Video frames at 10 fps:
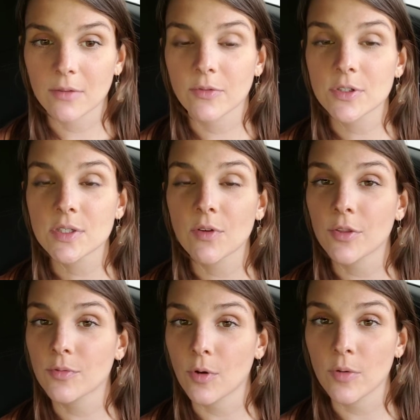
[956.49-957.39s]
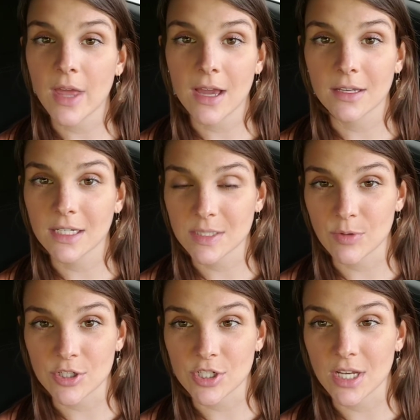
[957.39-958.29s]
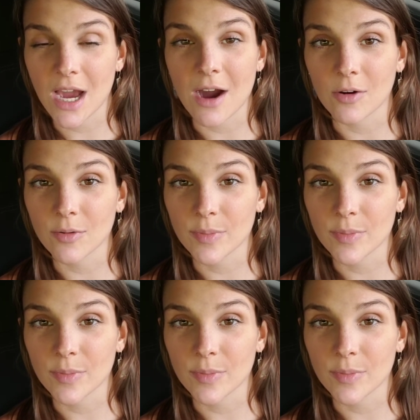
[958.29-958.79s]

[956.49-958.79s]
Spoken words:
First of all, throw that expression out,